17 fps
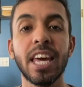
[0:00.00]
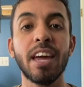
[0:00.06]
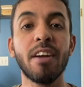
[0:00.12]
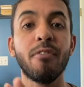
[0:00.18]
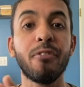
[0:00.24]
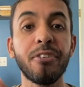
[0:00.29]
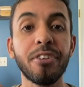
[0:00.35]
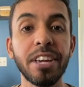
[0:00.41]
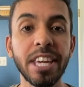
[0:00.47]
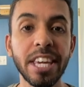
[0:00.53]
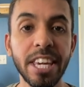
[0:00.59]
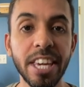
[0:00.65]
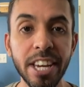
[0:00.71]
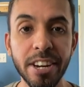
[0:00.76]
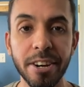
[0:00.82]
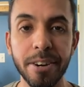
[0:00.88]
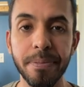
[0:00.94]
every
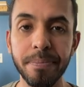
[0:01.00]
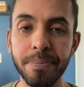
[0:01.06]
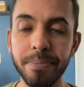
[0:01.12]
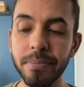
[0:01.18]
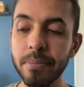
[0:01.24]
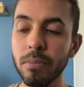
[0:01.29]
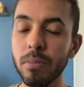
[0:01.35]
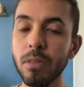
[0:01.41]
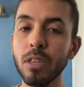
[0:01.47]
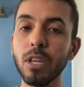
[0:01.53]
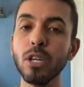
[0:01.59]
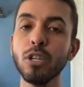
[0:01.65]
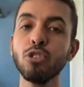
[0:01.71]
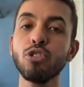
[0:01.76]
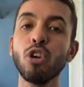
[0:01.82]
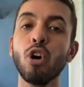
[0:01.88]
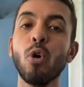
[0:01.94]
year.
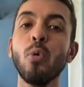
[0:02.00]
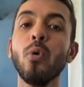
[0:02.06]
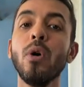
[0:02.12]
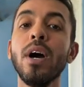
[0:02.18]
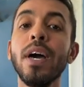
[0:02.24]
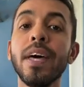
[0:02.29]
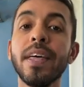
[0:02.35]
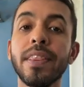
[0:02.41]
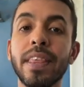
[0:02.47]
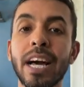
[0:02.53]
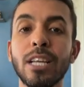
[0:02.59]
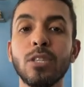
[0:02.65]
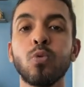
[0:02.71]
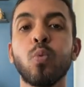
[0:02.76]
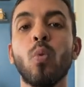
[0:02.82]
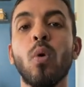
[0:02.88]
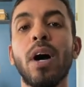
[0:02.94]
So
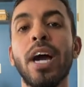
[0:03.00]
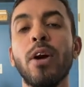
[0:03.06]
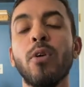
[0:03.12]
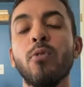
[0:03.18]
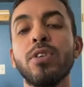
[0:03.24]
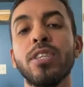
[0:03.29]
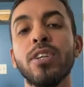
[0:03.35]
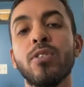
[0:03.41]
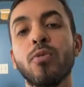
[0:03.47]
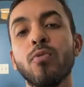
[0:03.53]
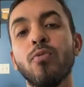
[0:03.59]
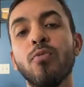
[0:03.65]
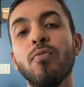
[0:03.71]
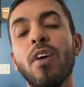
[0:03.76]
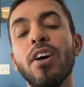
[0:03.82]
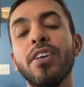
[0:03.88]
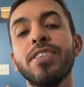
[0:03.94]
that's why when the
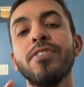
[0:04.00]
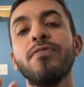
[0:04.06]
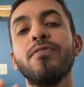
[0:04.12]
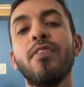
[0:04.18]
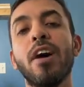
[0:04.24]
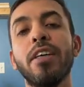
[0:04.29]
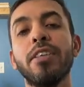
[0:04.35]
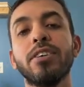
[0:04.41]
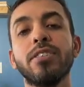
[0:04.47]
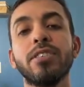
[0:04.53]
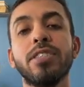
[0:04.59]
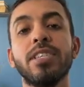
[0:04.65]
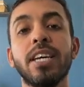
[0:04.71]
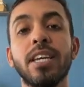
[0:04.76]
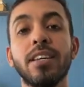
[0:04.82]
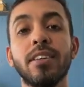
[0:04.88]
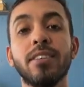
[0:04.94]
founding fathers
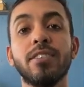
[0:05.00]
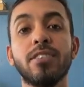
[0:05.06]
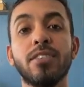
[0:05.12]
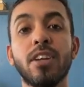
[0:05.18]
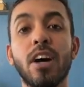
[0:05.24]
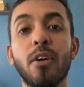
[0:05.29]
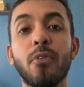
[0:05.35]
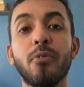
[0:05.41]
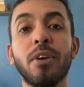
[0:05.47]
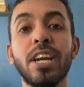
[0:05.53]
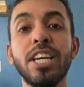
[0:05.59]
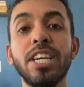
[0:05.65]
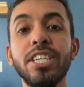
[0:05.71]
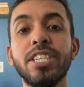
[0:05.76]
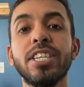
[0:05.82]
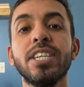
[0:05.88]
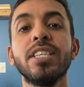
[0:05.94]
they saw
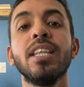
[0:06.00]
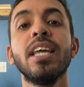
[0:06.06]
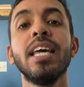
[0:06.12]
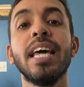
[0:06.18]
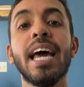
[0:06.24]
religion,